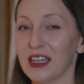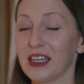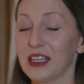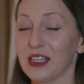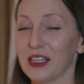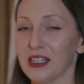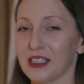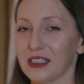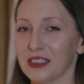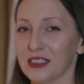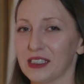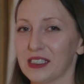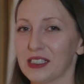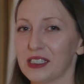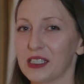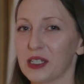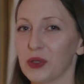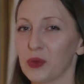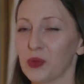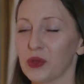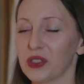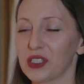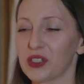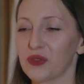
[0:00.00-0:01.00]
Yes,
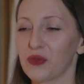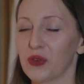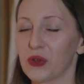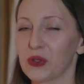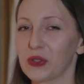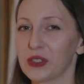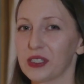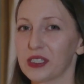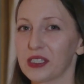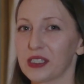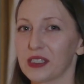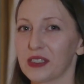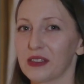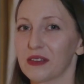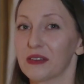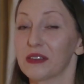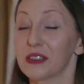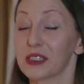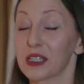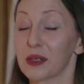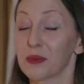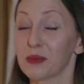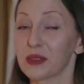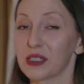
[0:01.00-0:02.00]
there was very
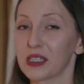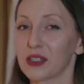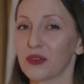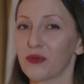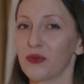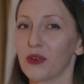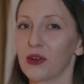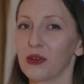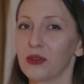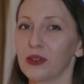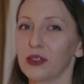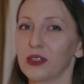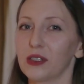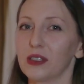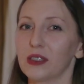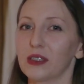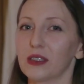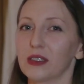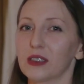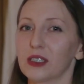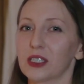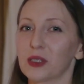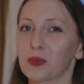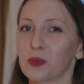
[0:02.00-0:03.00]
something
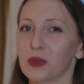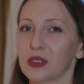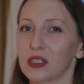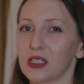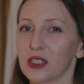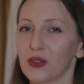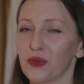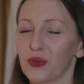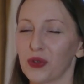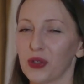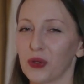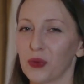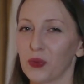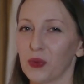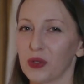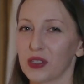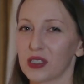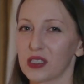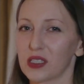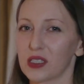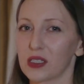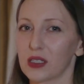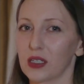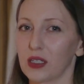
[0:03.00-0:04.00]
very specific
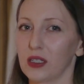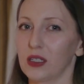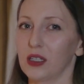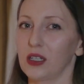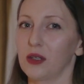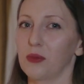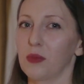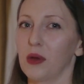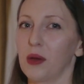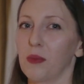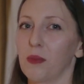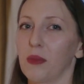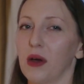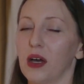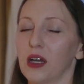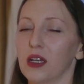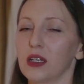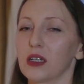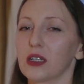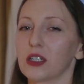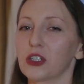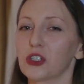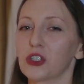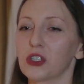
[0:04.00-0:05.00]
but sticked in my
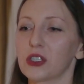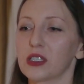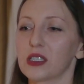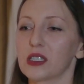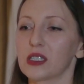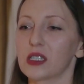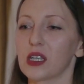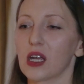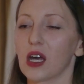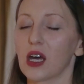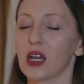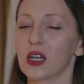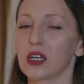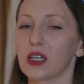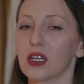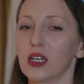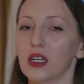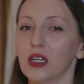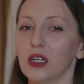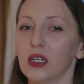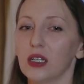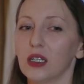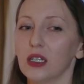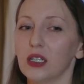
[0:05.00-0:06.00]
mind, and she said
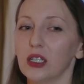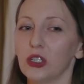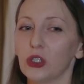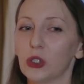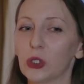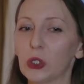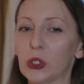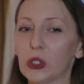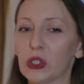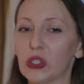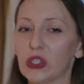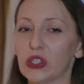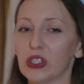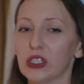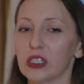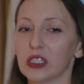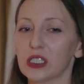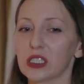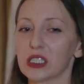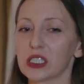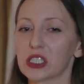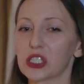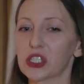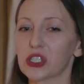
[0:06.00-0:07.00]

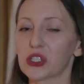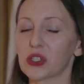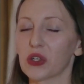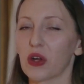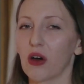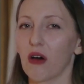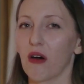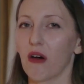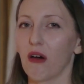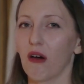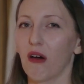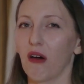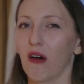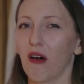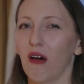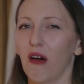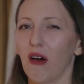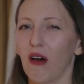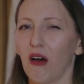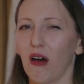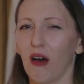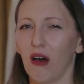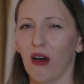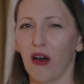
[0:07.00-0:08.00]
she saw
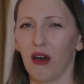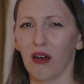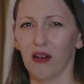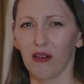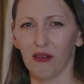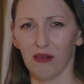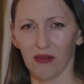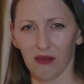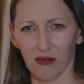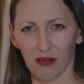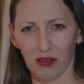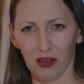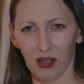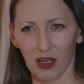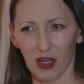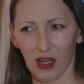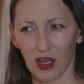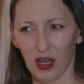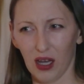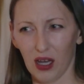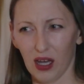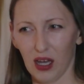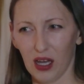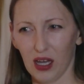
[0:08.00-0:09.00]

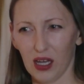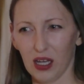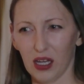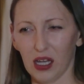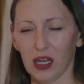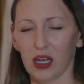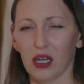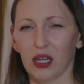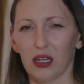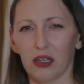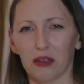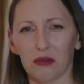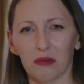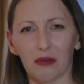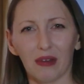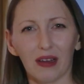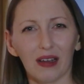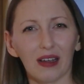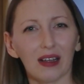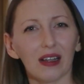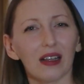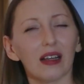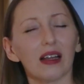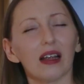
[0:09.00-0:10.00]
a
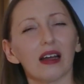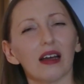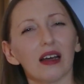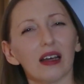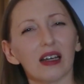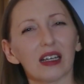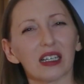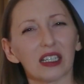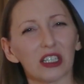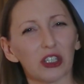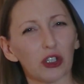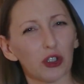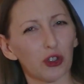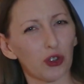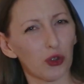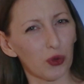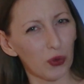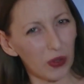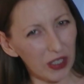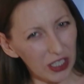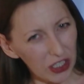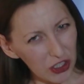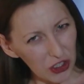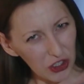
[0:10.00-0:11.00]

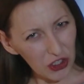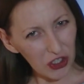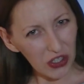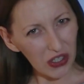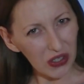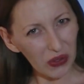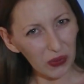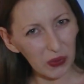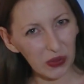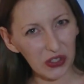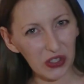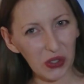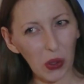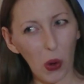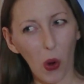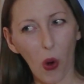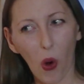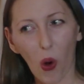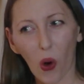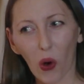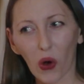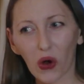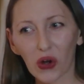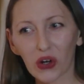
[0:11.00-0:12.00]
creature with
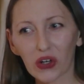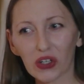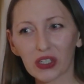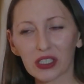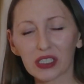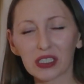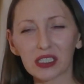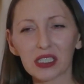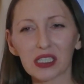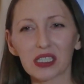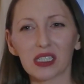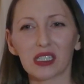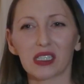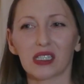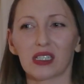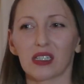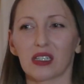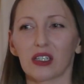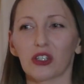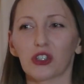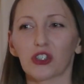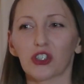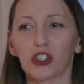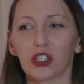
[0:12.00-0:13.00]

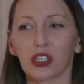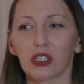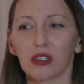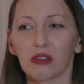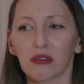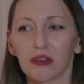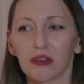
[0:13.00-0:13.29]
horns. She